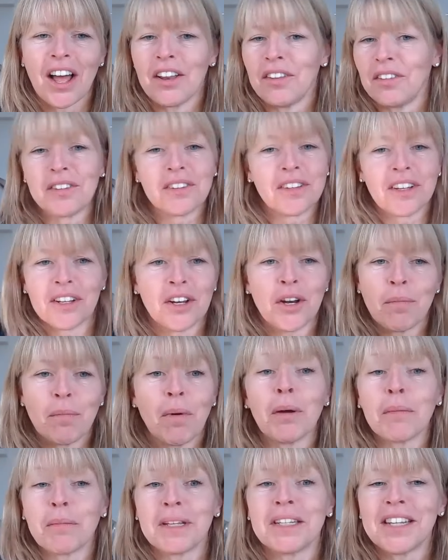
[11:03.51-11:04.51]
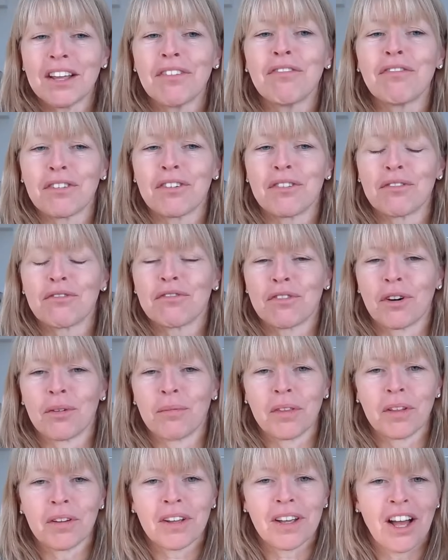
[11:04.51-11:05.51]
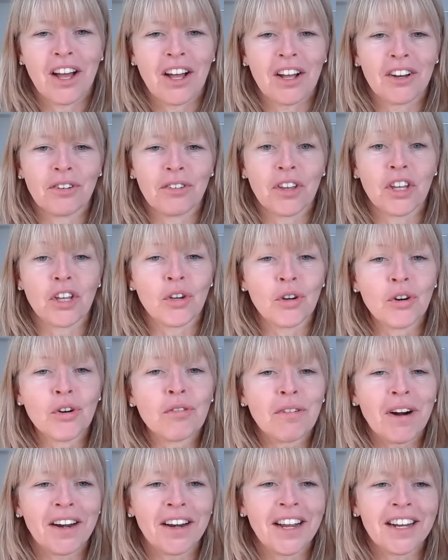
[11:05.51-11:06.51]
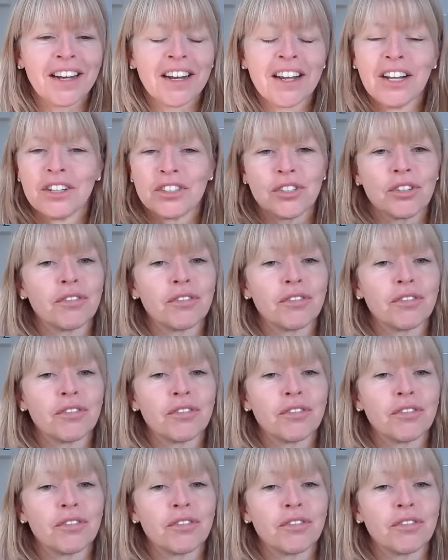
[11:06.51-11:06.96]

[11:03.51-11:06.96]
and you know might be different from the kernel that you're running